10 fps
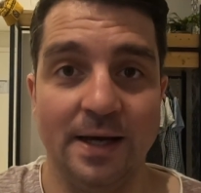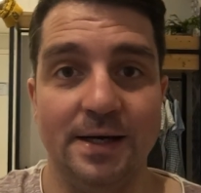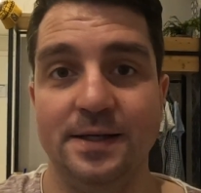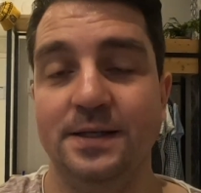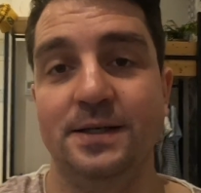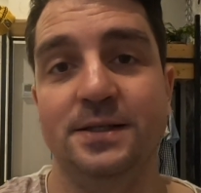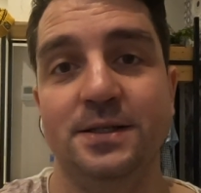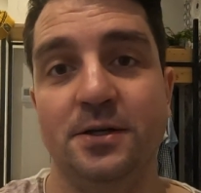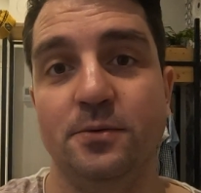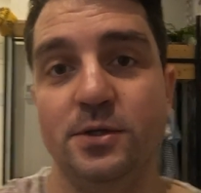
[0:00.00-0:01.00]
I
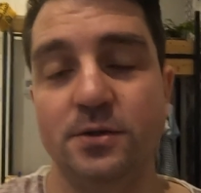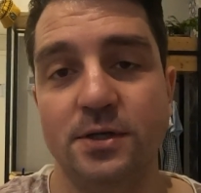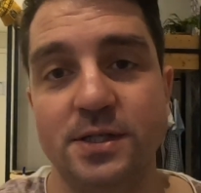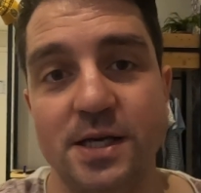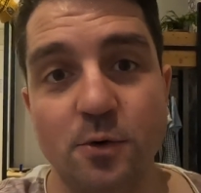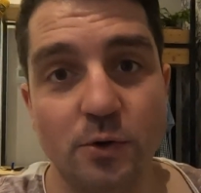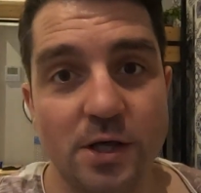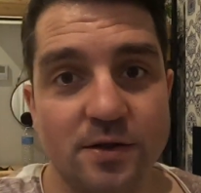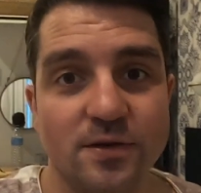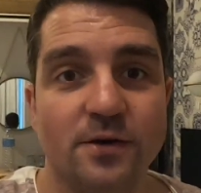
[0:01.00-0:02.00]
don't know, we're still going to take all the
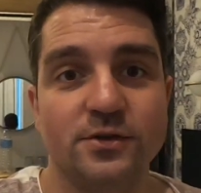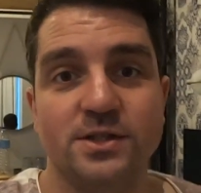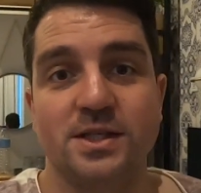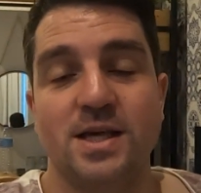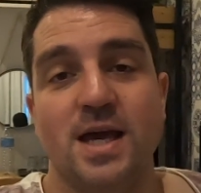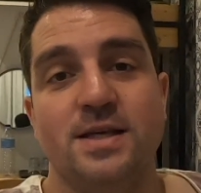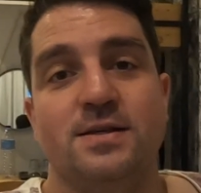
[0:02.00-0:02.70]
other stuff just in case,